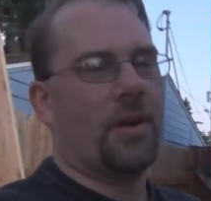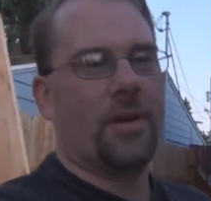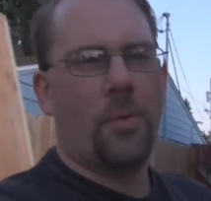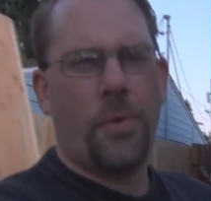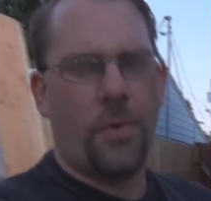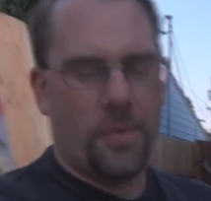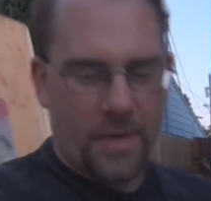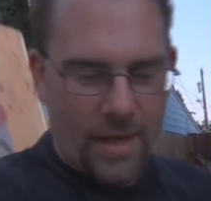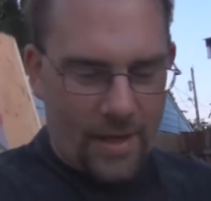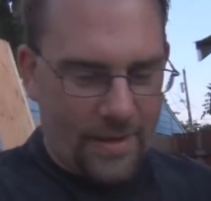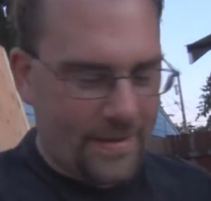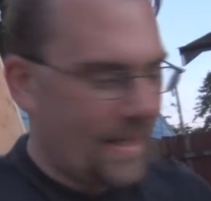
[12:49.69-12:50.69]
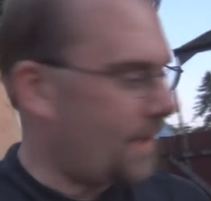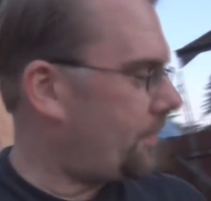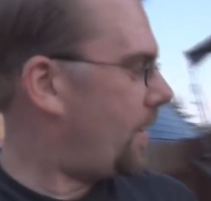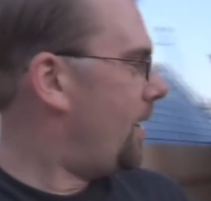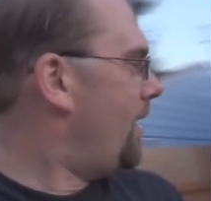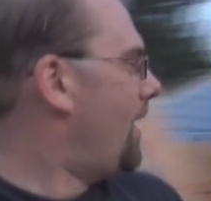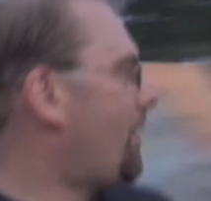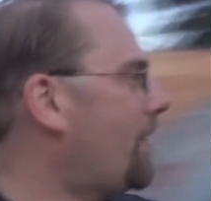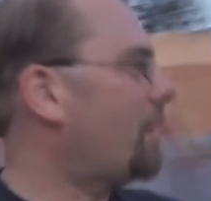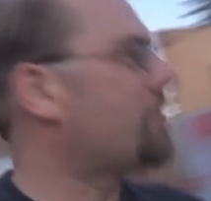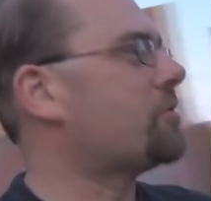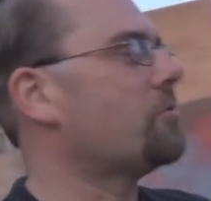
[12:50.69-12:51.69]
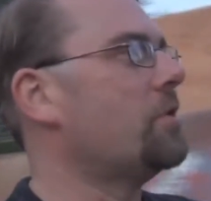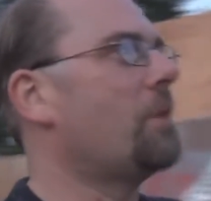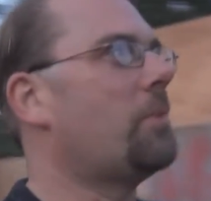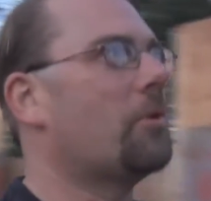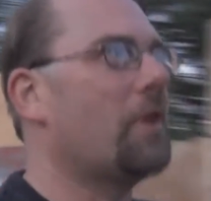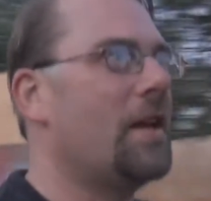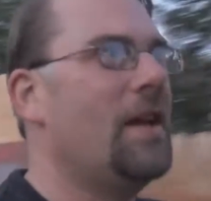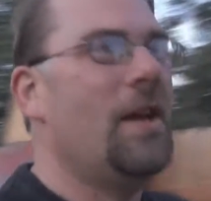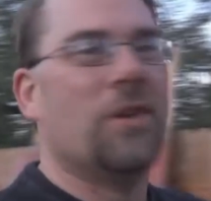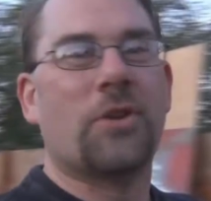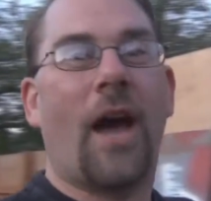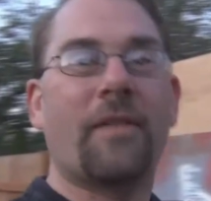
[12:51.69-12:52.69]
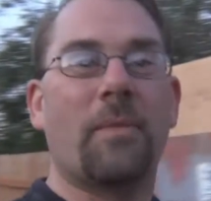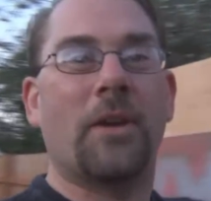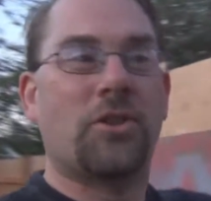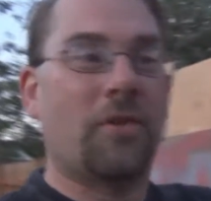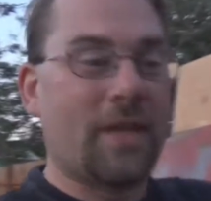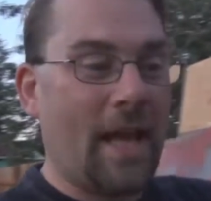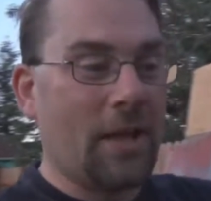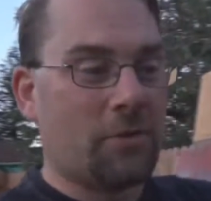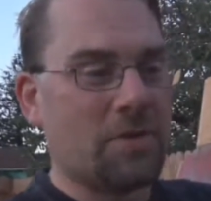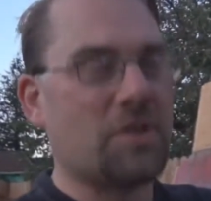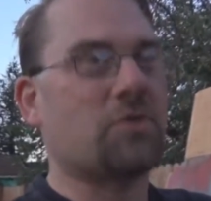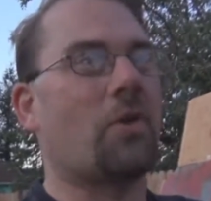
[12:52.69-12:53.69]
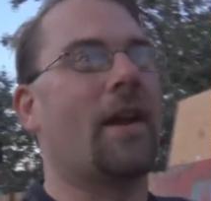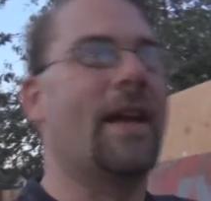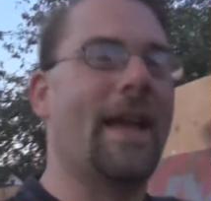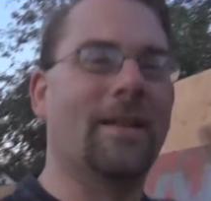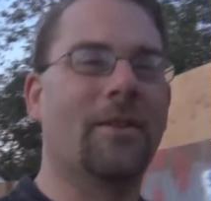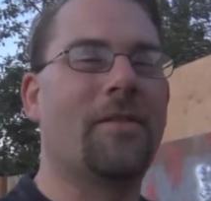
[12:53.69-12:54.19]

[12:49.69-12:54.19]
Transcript: right. Whew, God damn. I thought I was screwing up already. So I have to make sure that the entrance is right. And